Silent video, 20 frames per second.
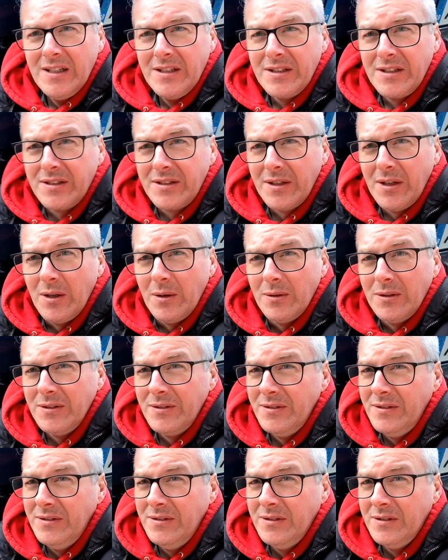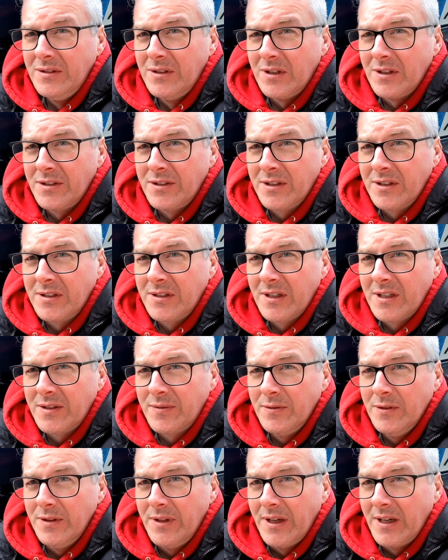So not a
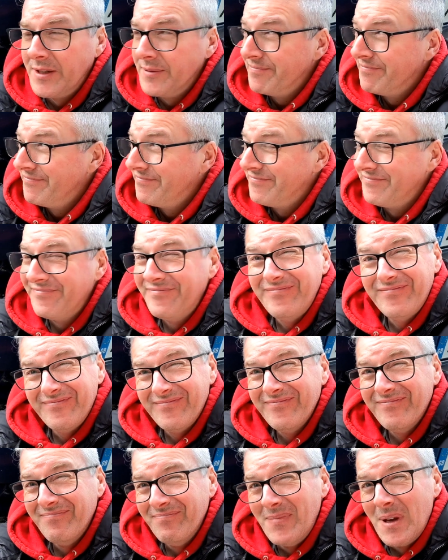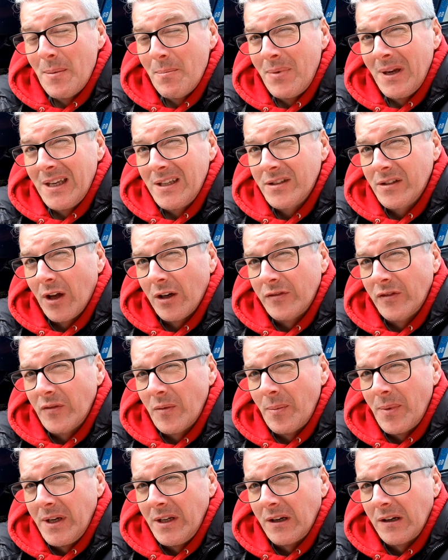successful day. Bit pissed off,
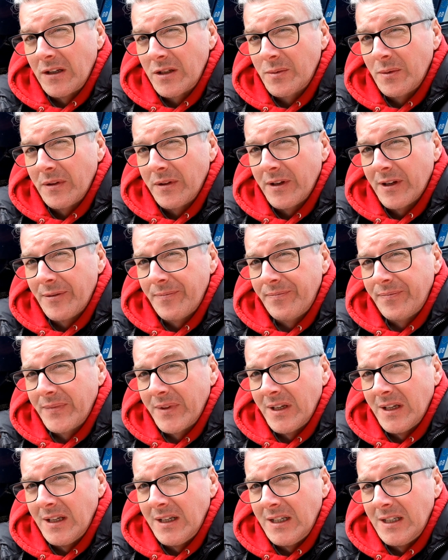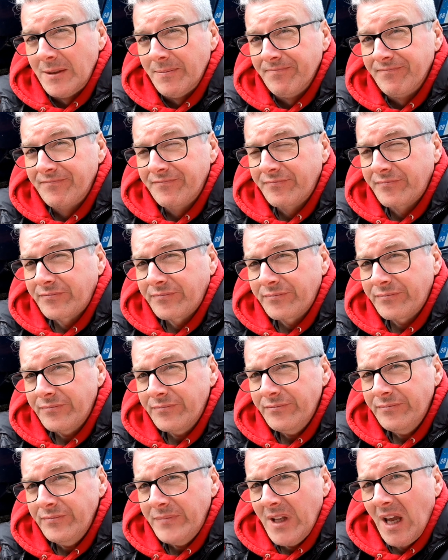being honest with you. I'll
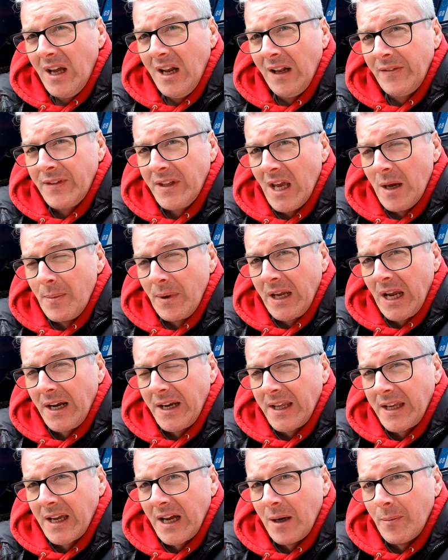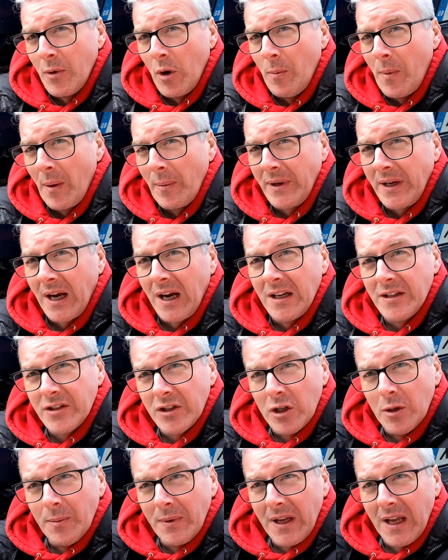have to get a mechanic out, mobile mechanic to
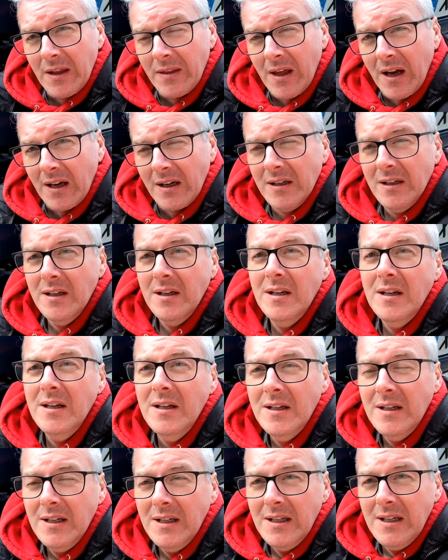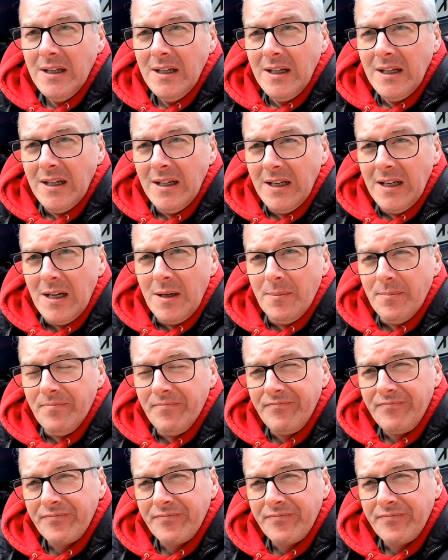come and get that